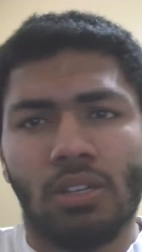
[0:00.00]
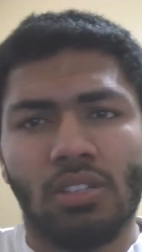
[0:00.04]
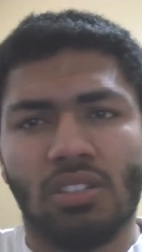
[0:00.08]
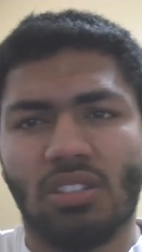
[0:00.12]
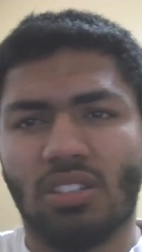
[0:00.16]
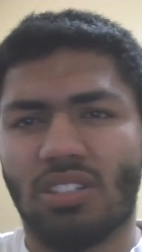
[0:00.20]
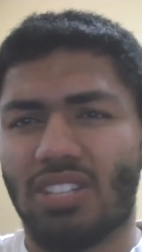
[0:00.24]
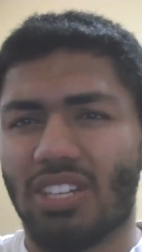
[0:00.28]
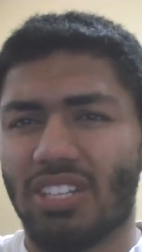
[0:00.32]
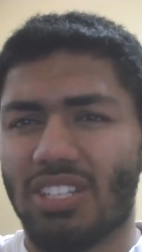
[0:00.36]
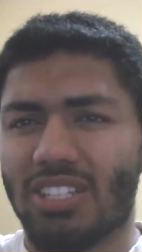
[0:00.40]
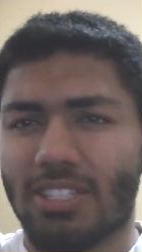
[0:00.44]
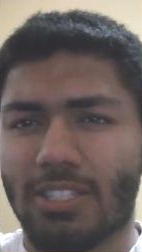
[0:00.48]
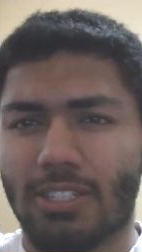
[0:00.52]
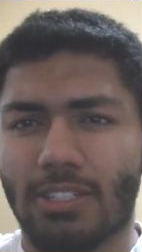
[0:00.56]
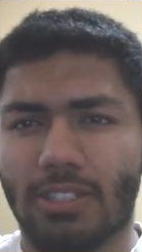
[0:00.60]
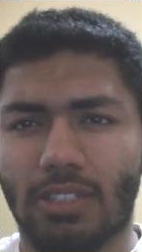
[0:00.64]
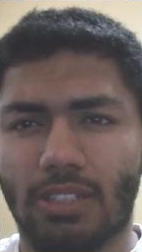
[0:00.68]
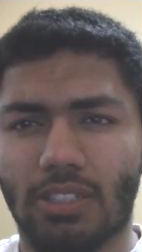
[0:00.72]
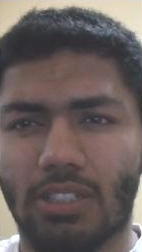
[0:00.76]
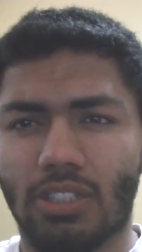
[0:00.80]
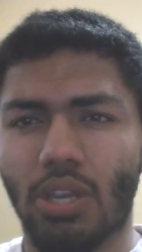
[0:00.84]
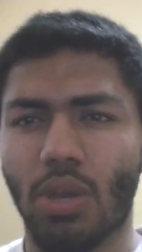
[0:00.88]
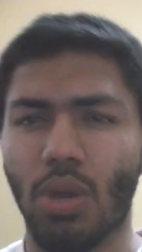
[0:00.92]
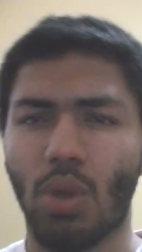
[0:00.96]
just
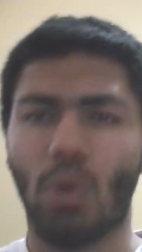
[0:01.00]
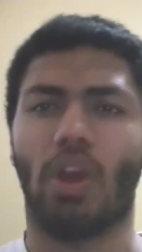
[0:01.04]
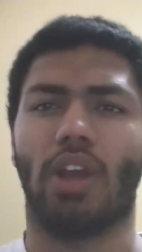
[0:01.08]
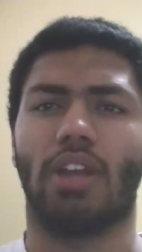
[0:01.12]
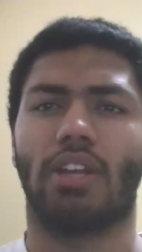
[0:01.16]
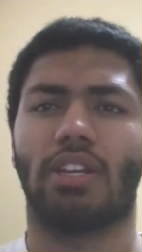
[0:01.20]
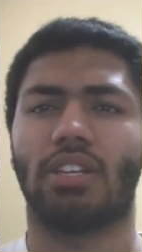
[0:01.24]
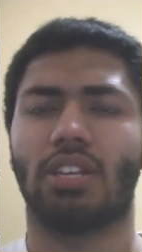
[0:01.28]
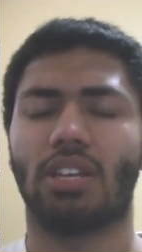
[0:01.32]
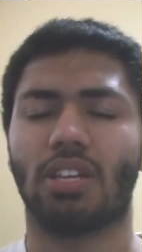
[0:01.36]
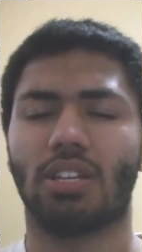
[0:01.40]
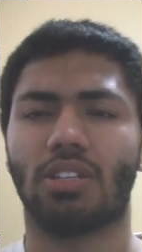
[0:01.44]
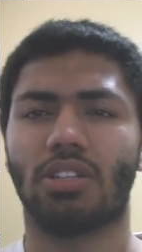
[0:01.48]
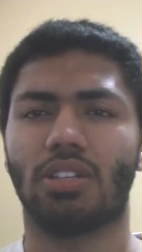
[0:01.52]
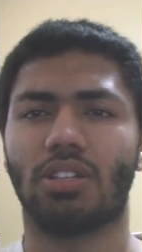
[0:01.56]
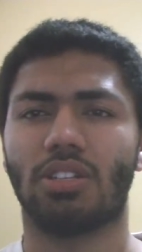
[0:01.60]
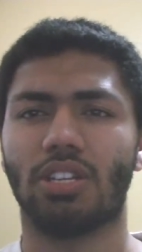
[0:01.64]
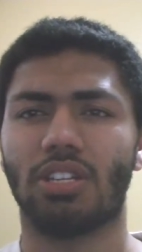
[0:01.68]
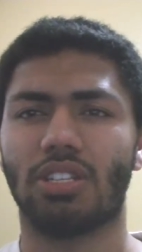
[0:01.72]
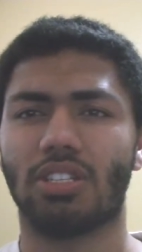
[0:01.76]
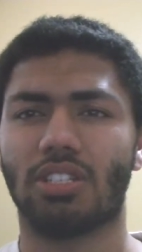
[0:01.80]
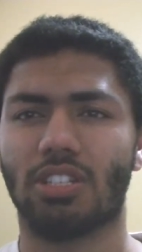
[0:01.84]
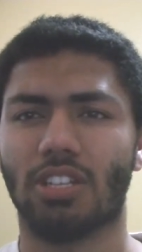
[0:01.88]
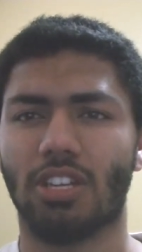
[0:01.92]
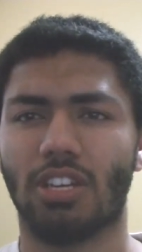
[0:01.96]
do it, to
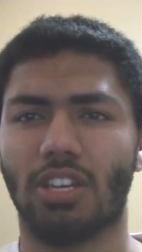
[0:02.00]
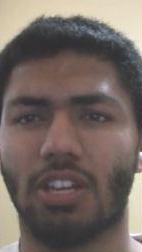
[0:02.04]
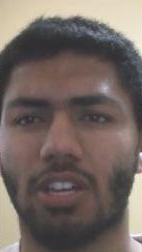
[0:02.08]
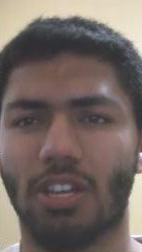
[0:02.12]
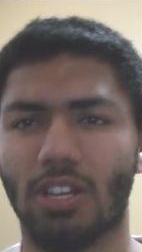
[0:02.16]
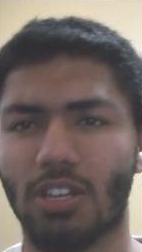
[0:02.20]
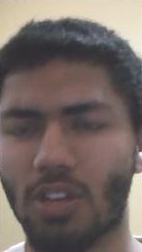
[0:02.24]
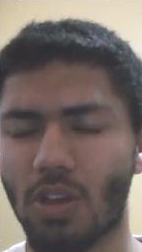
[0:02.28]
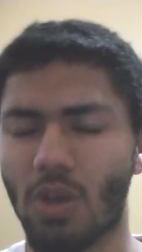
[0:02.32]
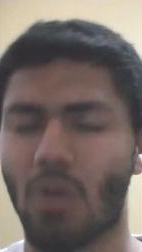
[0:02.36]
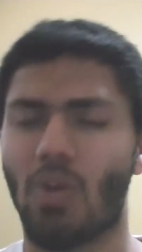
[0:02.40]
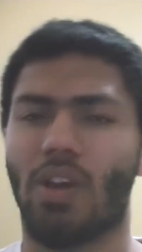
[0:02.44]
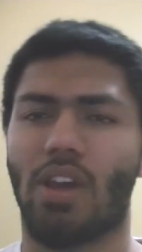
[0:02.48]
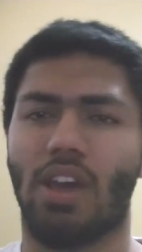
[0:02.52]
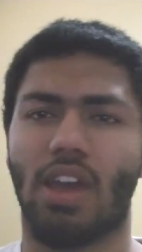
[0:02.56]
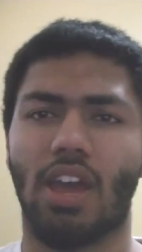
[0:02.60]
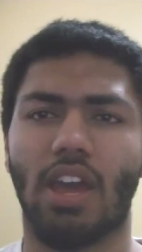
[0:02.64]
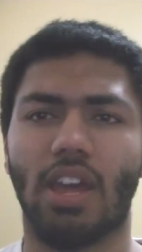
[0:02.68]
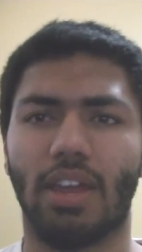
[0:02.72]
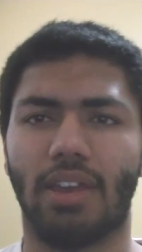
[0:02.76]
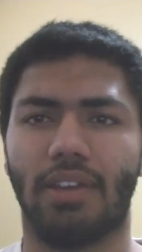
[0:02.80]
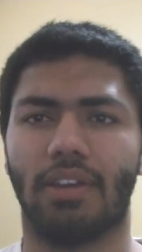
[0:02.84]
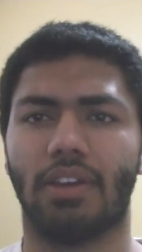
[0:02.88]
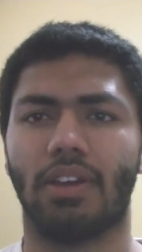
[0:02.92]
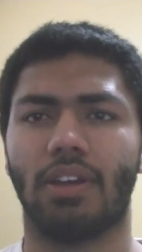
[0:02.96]
just go
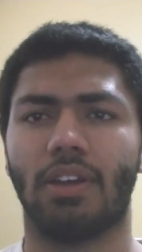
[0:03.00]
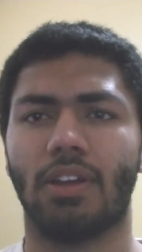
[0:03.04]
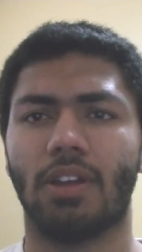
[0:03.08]
ahead